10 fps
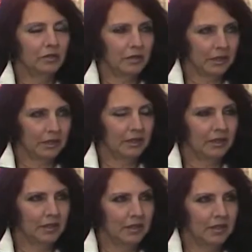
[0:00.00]
Yeah. Yeah.
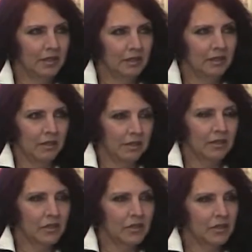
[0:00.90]
Uh,
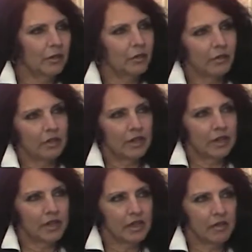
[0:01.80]
so
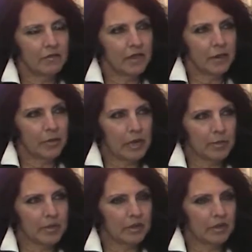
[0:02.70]
I think after that,
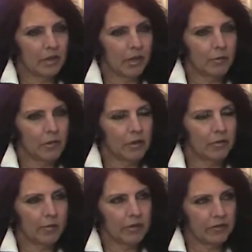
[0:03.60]
perhaps, um, and
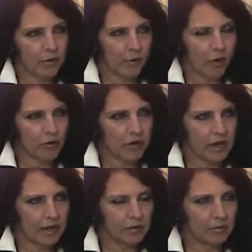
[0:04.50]
correct me if I'm wrong, the
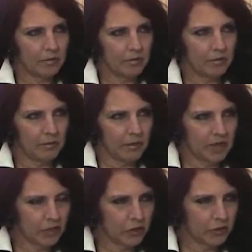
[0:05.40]
next
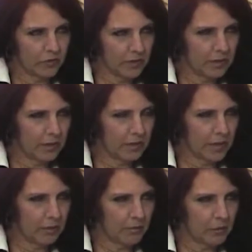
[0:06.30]
major sort of
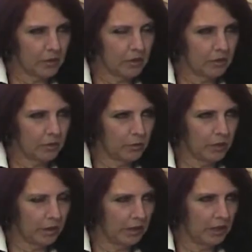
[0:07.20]
incident happened when you
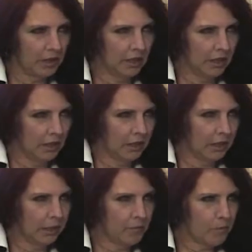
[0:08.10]
were.
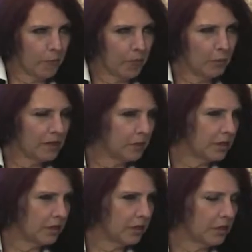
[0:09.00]
Um, was,
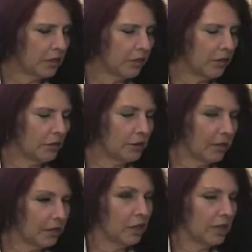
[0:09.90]
was, did you go to
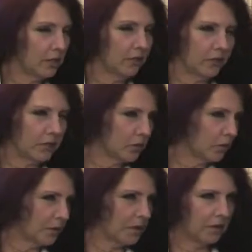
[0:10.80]
Manchester first,
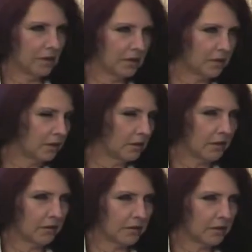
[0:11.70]
or was there an incident
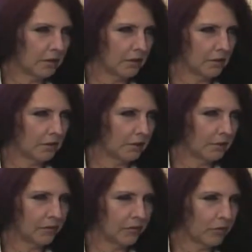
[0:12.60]
after,
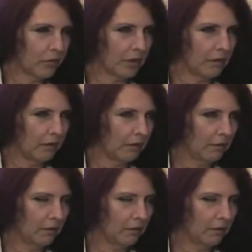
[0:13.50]
uh, before then?